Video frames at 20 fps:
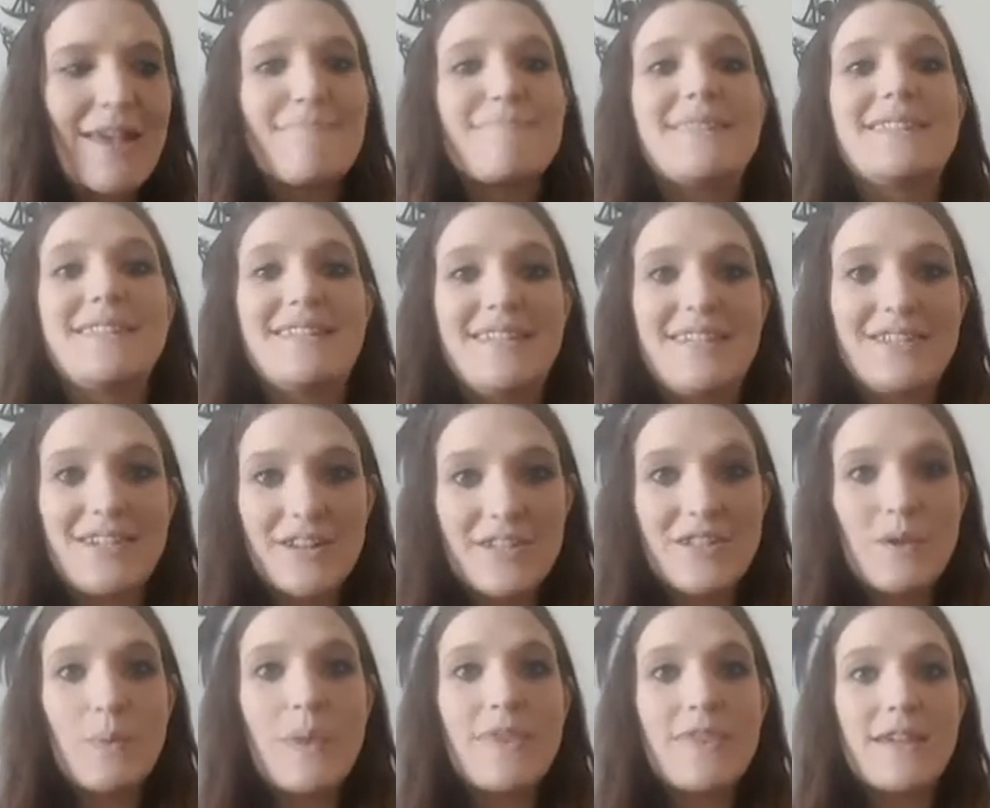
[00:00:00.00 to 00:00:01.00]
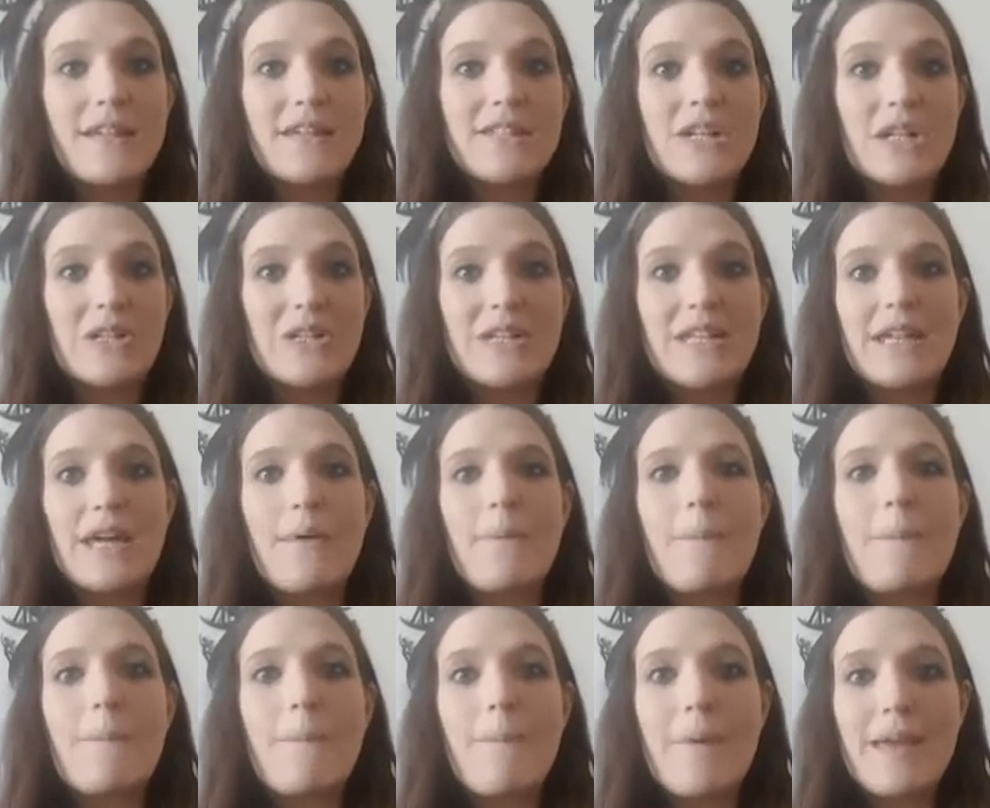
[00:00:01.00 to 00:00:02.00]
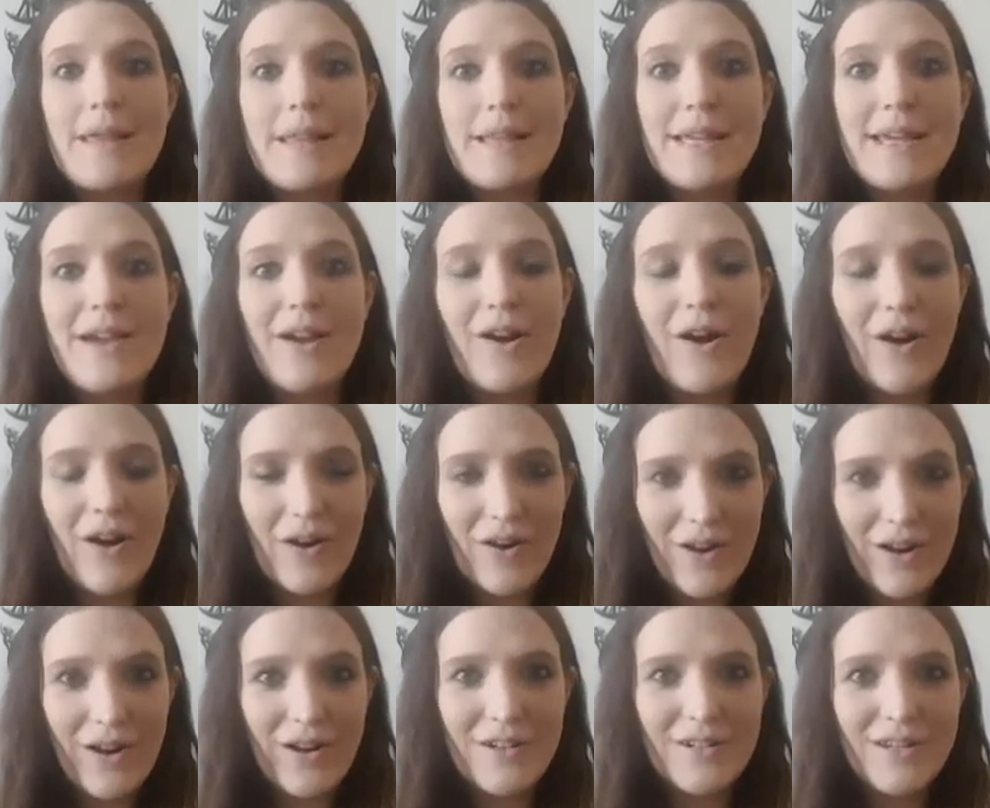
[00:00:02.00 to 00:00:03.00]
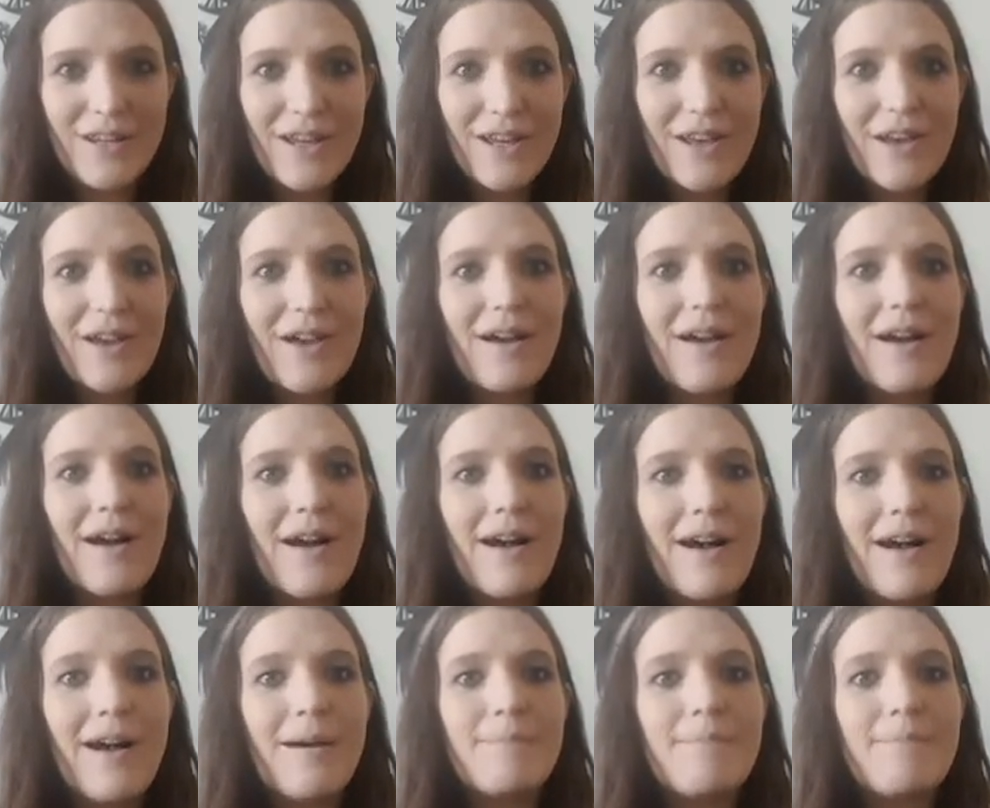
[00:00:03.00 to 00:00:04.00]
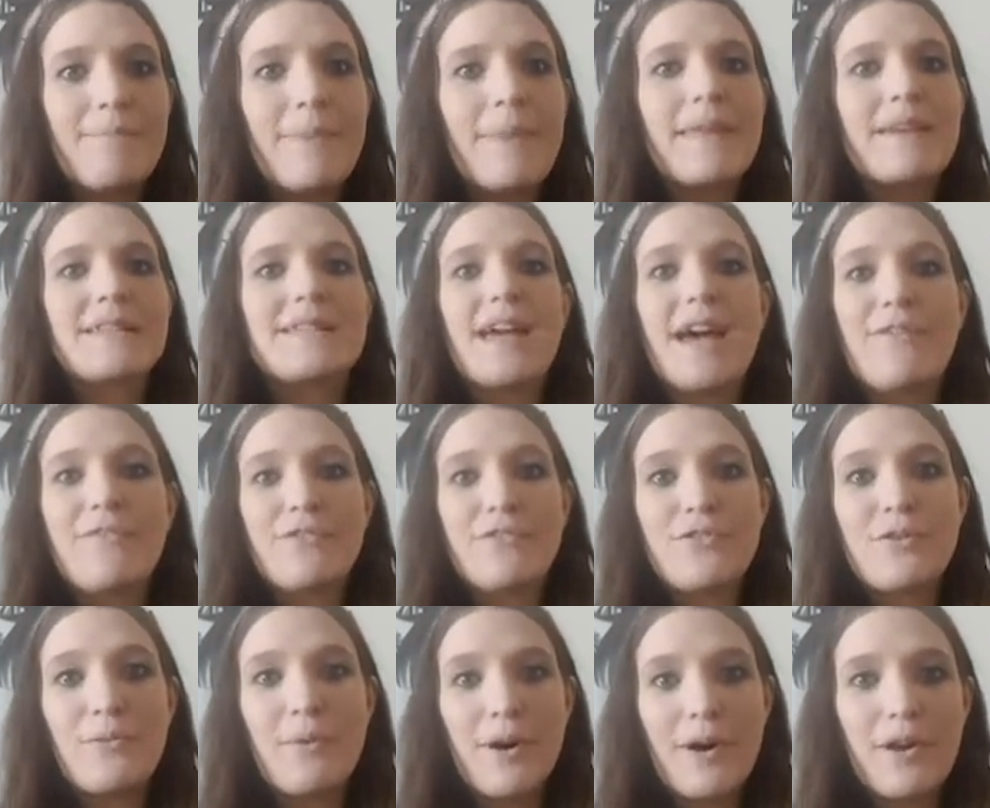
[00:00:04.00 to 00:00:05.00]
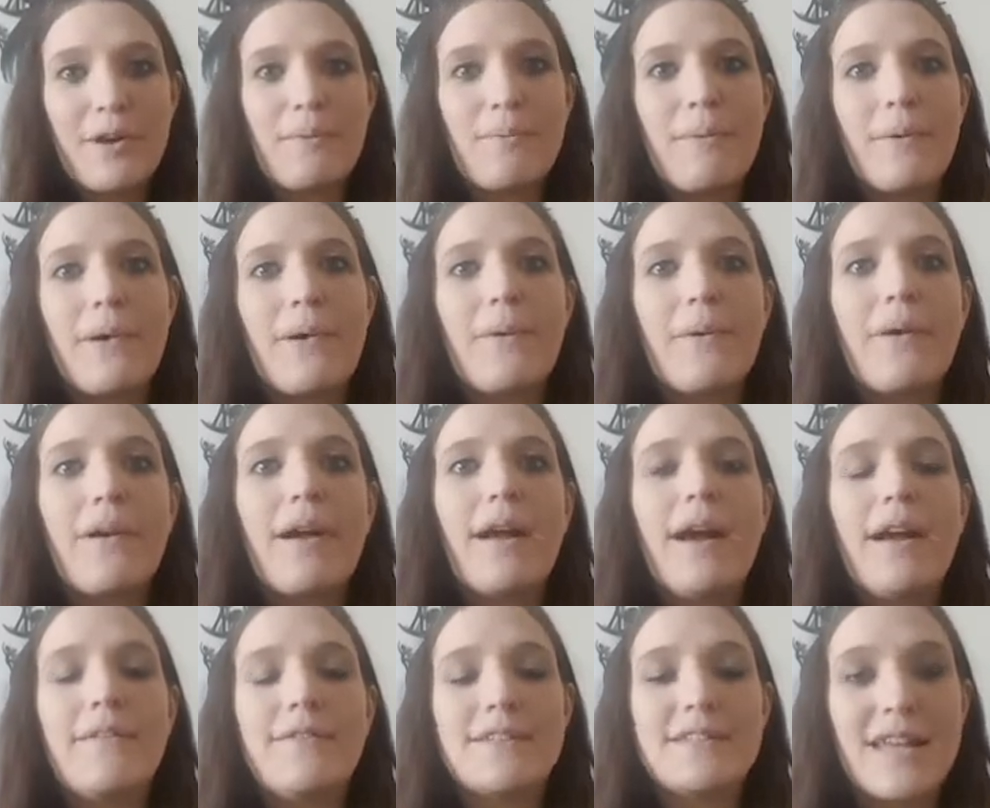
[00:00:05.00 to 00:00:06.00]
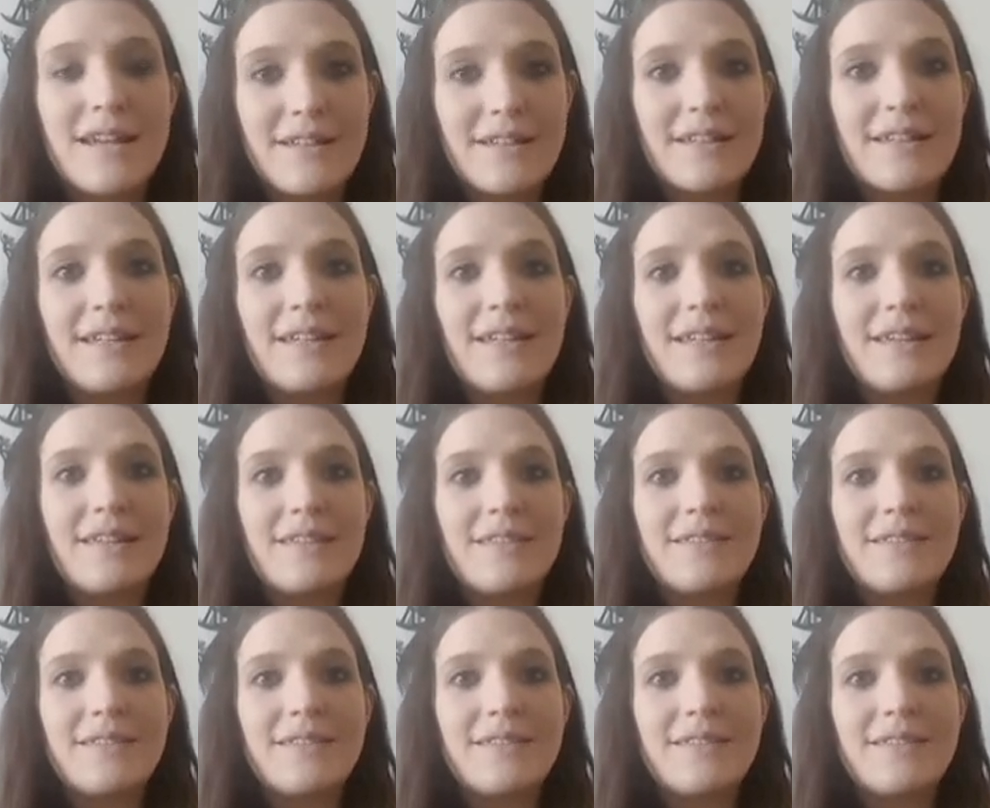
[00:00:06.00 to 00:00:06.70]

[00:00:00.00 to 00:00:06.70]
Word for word: But this is also when things started to get really hard. Because after the water broke, I suddenly